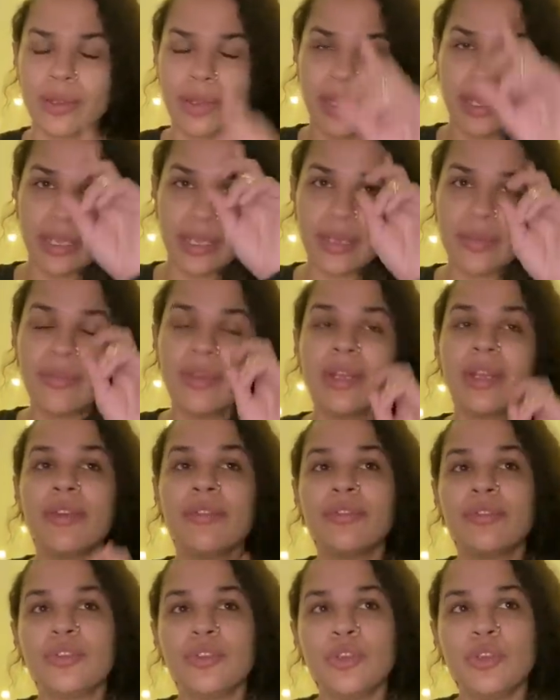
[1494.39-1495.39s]
Like, even
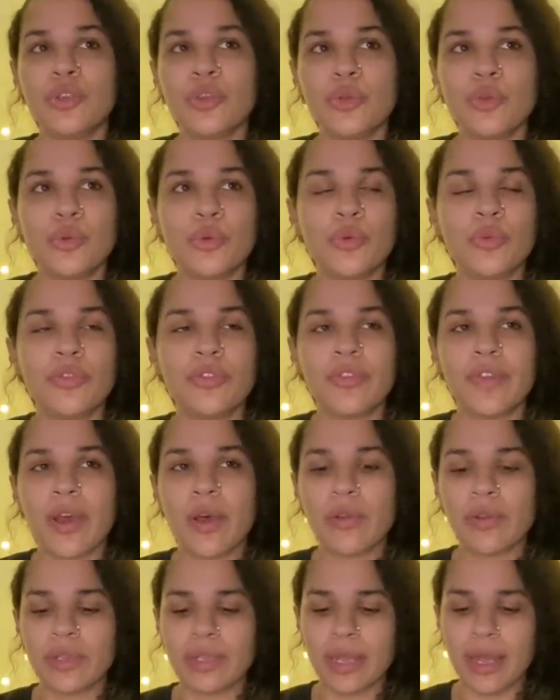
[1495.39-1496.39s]
if you
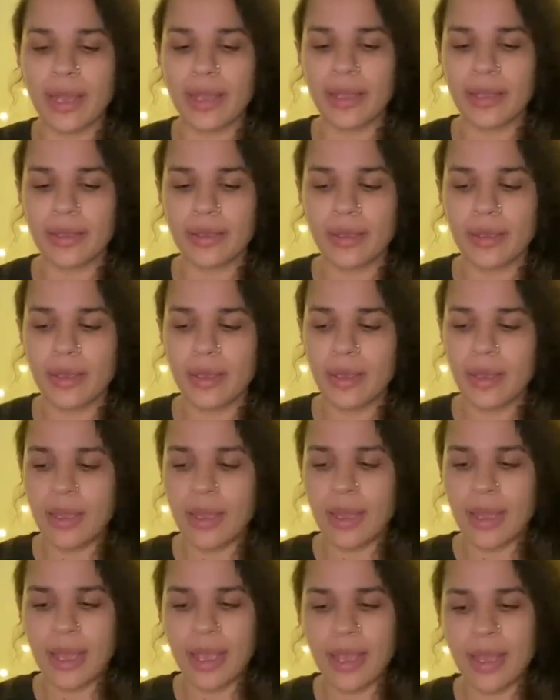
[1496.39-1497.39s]
felt like,
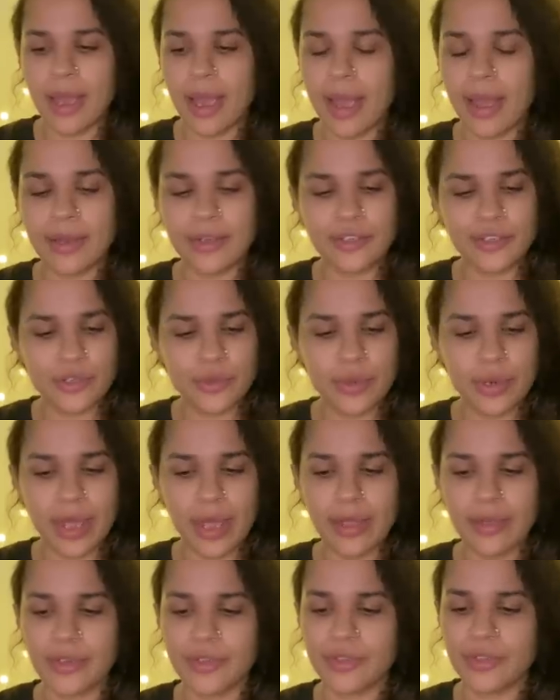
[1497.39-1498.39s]
hey, I had to do what I
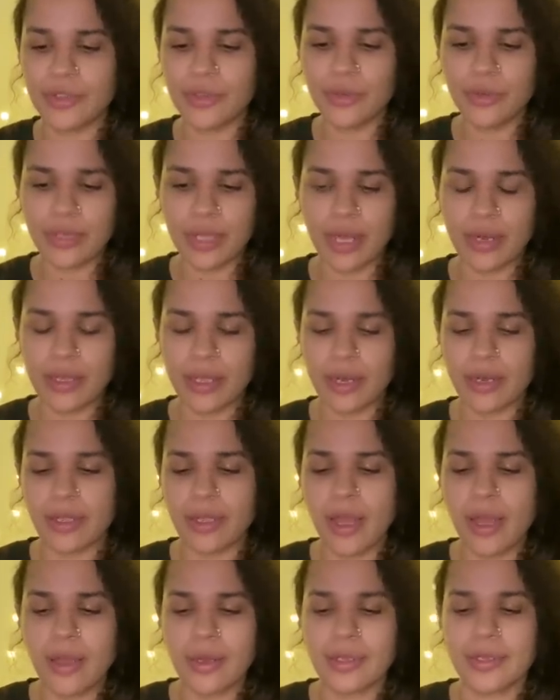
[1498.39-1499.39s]
had to do, yada, yada,
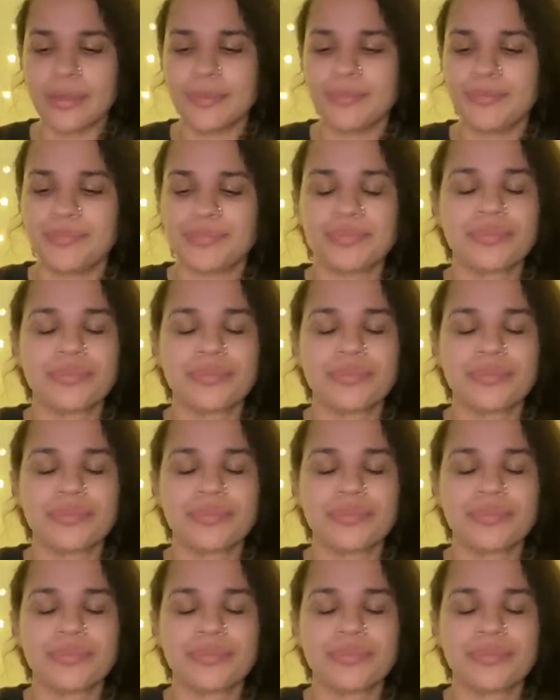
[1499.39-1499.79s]
yada.